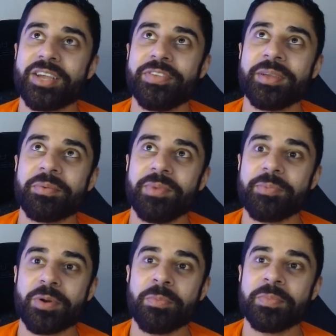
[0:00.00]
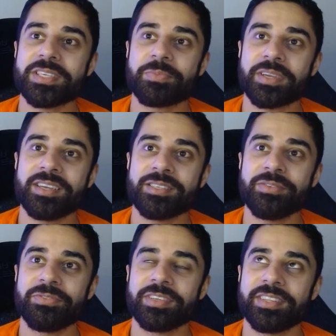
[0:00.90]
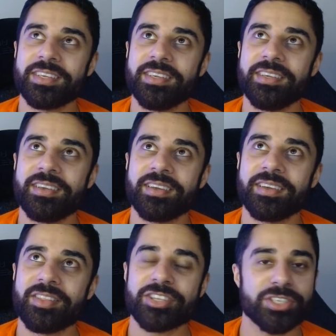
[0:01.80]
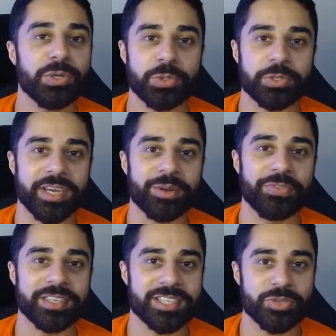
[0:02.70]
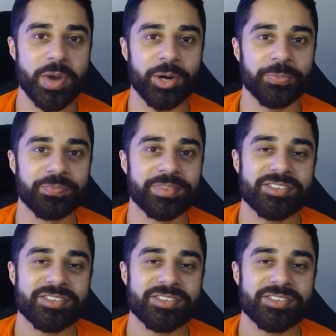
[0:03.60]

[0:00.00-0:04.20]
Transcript: So I think my problem is because of the social side of things as well.